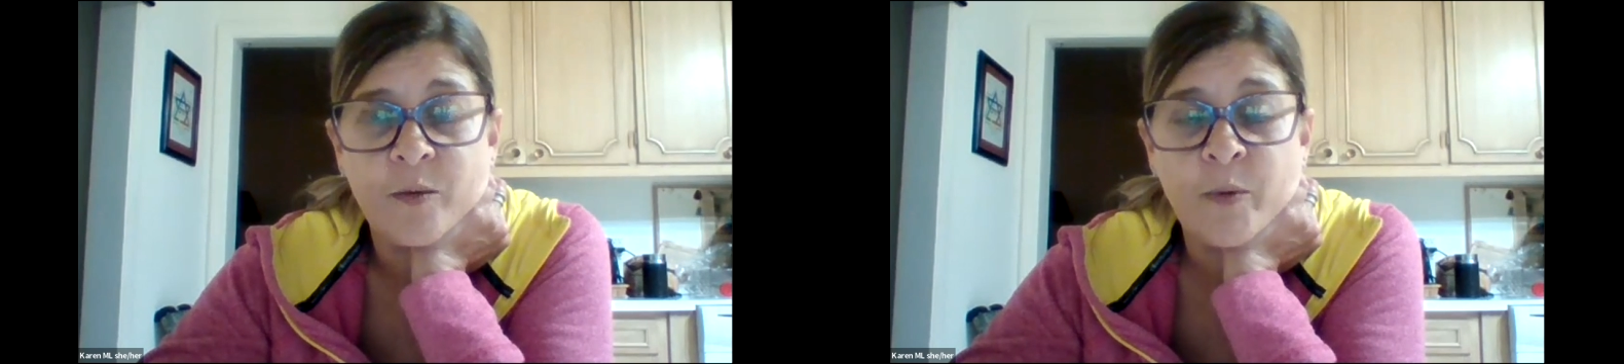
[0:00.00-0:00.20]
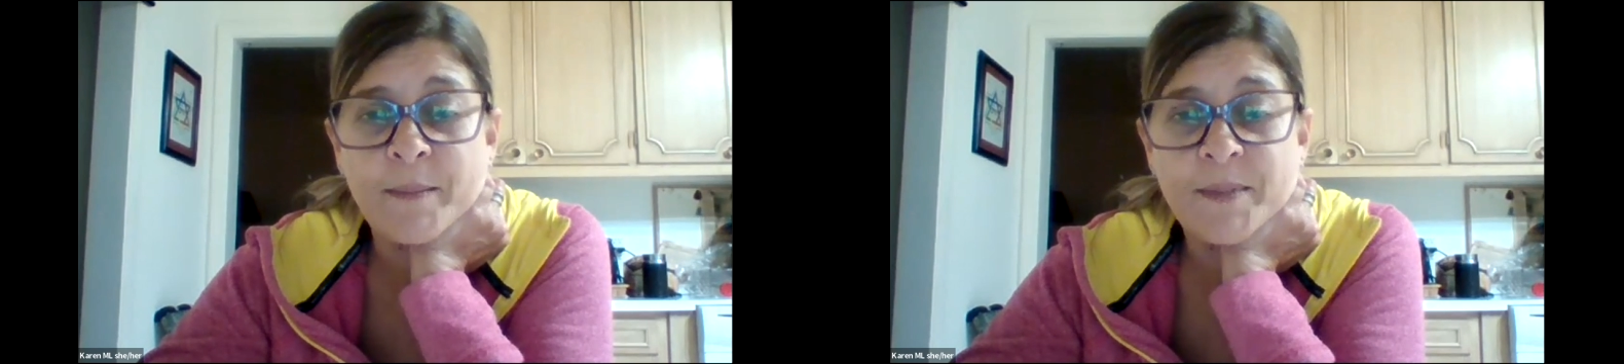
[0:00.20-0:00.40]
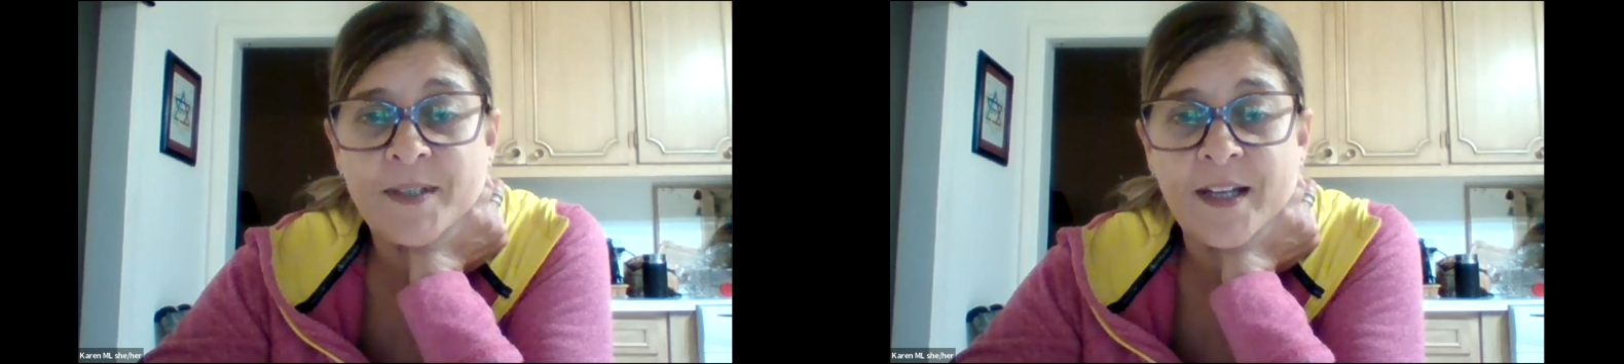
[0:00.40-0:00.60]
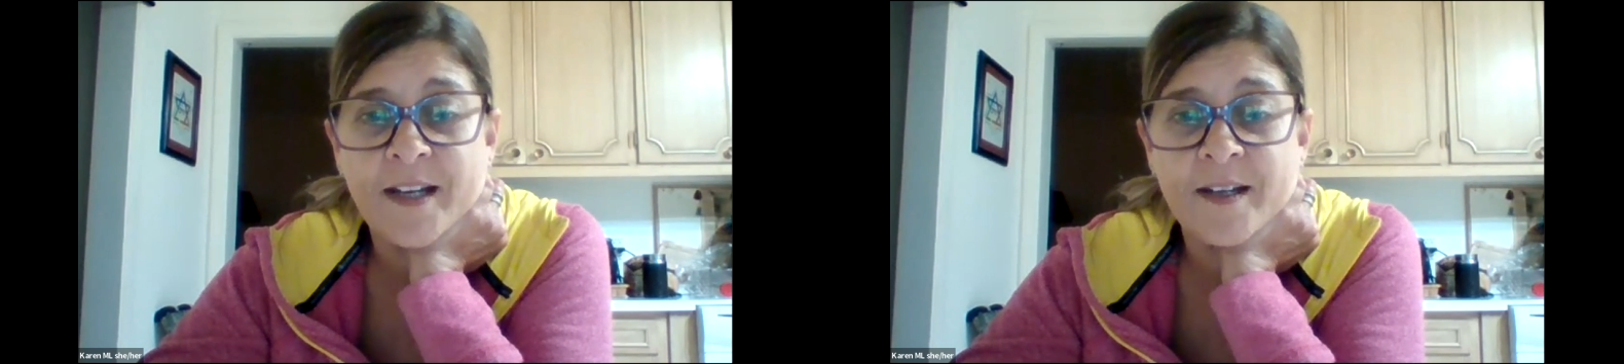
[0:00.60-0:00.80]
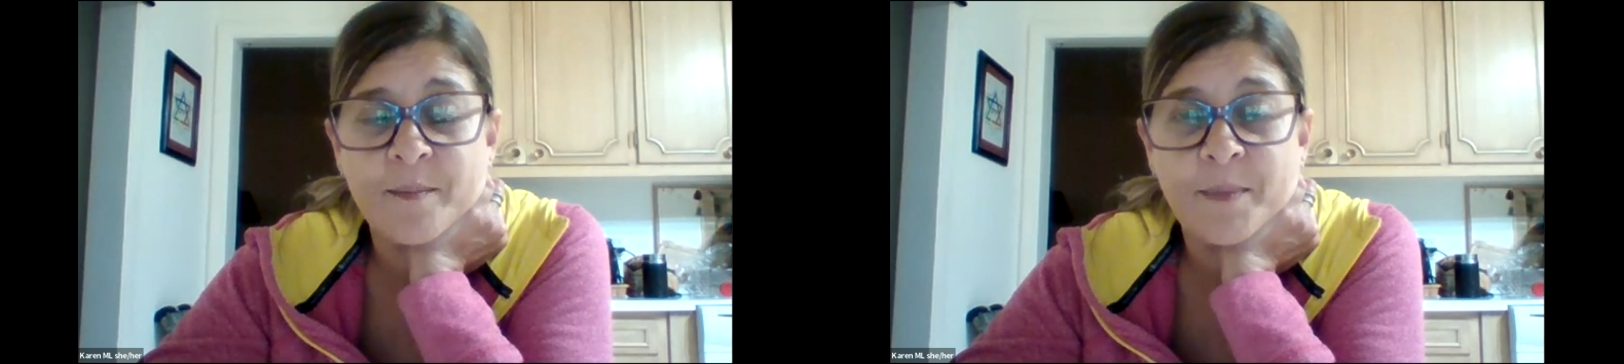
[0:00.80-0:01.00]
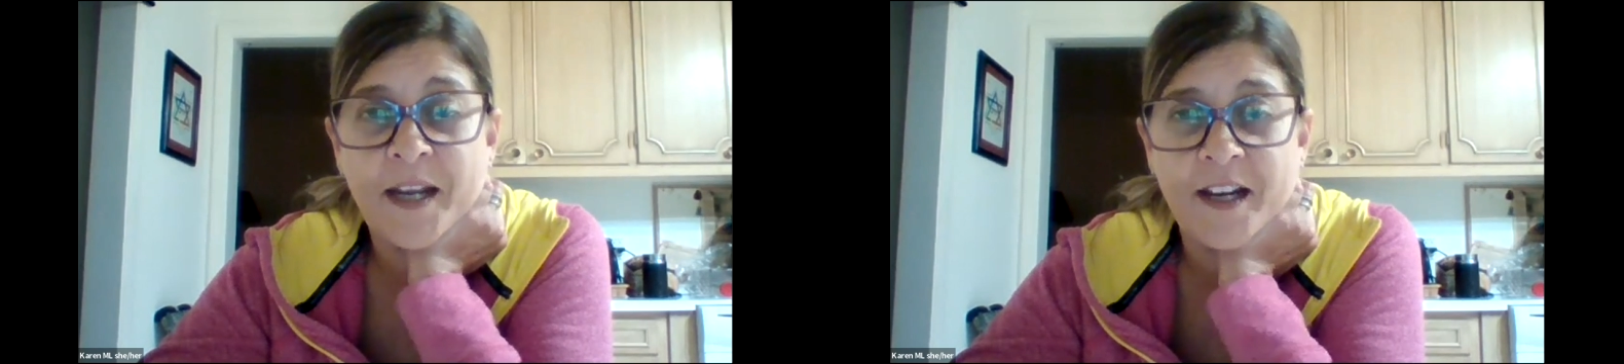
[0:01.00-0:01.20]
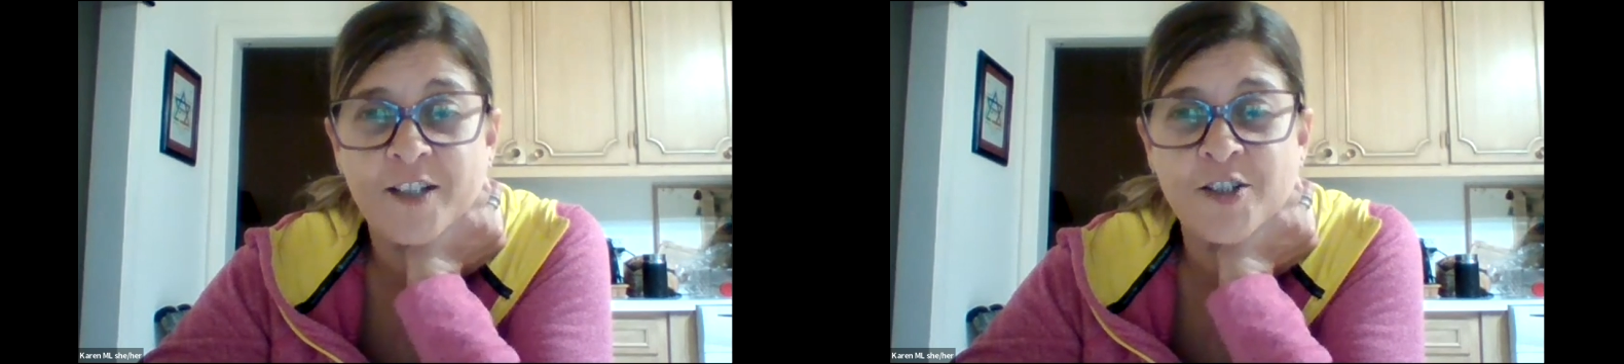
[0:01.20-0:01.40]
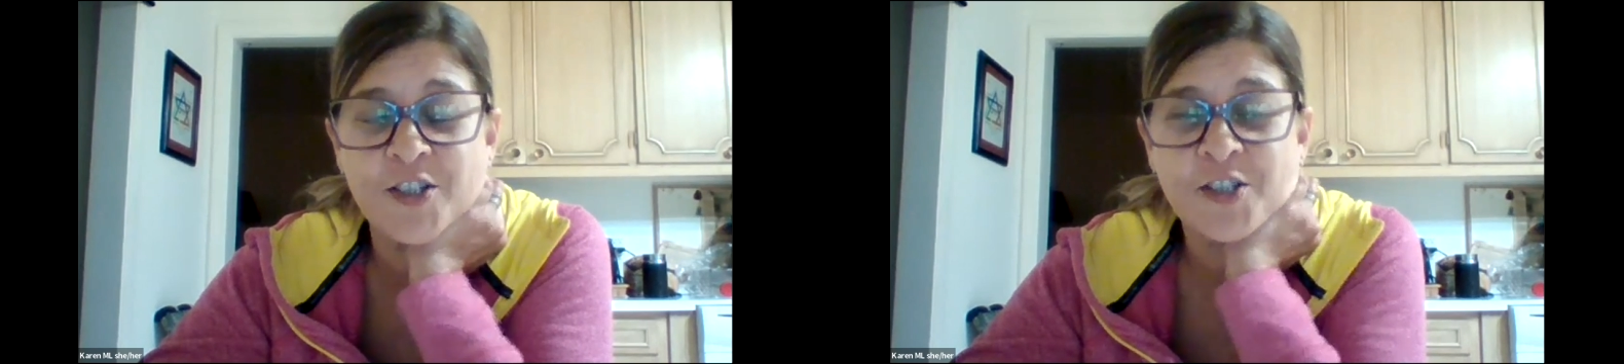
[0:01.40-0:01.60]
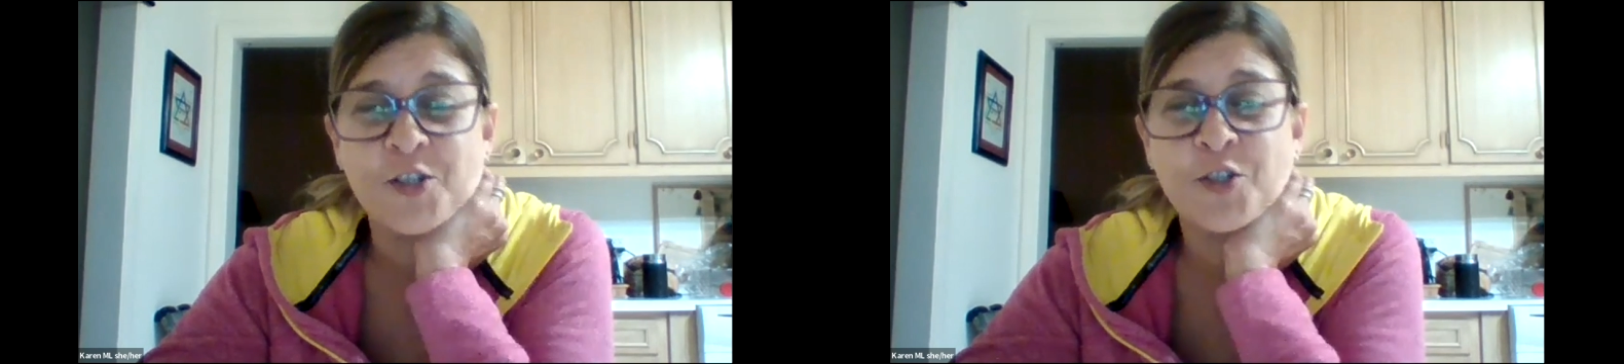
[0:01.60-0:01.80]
website page just to